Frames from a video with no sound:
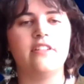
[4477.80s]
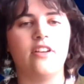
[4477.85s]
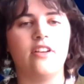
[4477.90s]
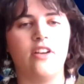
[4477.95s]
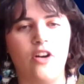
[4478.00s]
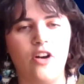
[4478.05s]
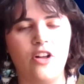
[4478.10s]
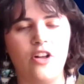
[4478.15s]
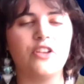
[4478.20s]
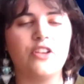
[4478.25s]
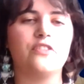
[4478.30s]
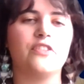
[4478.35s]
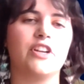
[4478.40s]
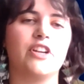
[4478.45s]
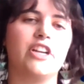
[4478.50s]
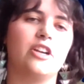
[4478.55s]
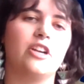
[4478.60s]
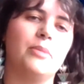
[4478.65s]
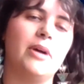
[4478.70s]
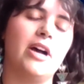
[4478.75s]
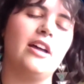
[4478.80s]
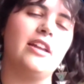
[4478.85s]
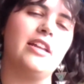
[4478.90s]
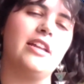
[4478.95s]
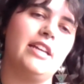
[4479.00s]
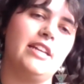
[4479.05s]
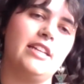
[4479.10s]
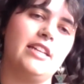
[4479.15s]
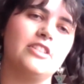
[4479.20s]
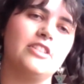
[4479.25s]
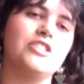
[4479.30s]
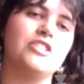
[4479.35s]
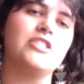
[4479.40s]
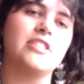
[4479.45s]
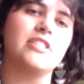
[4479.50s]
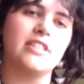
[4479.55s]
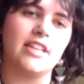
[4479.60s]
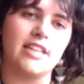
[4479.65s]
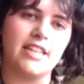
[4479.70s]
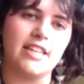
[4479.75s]
all over your body and you're
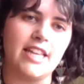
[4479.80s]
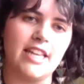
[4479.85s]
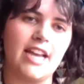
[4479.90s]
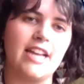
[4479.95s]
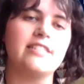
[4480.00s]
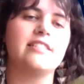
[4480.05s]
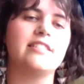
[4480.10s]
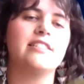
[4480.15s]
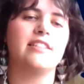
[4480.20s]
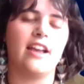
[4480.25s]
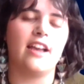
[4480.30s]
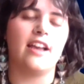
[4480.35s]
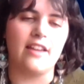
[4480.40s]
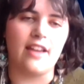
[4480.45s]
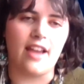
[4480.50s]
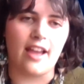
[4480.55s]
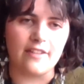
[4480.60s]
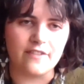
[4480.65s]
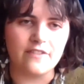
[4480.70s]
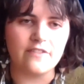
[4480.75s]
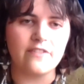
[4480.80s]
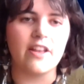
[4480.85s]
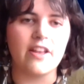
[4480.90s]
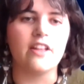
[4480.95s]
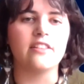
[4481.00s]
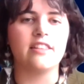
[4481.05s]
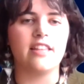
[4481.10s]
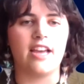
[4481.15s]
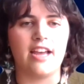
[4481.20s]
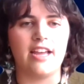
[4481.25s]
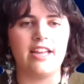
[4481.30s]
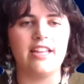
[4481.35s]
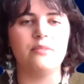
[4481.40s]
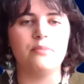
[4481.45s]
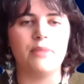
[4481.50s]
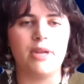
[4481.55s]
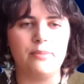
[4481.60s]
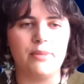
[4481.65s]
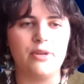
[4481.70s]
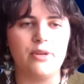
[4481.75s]
just like, yes, I felt that in
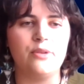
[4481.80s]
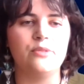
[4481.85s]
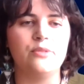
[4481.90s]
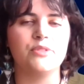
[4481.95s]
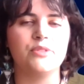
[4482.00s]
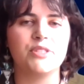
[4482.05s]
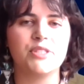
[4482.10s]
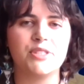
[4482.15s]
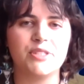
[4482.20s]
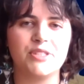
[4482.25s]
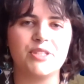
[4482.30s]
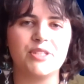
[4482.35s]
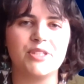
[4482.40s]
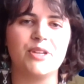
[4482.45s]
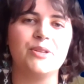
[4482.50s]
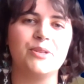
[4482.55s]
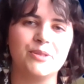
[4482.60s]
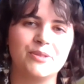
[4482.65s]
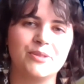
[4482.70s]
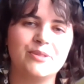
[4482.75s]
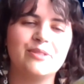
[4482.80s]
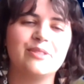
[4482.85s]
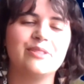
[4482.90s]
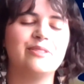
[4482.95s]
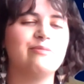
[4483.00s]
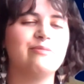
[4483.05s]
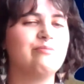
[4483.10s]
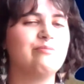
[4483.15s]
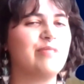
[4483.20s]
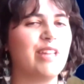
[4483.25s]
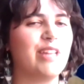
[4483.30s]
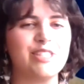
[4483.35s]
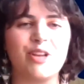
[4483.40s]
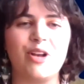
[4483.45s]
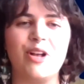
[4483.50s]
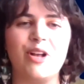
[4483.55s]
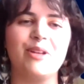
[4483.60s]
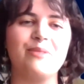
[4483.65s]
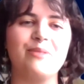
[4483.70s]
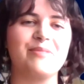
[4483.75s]
my bones. So That's
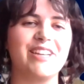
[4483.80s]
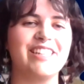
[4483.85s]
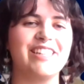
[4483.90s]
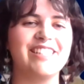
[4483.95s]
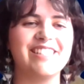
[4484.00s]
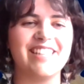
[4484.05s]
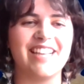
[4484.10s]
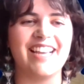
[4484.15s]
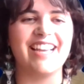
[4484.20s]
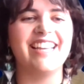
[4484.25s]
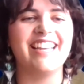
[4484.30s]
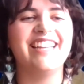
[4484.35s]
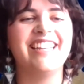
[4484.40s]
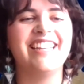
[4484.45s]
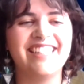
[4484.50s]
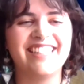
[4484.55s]
all I'm gonna say.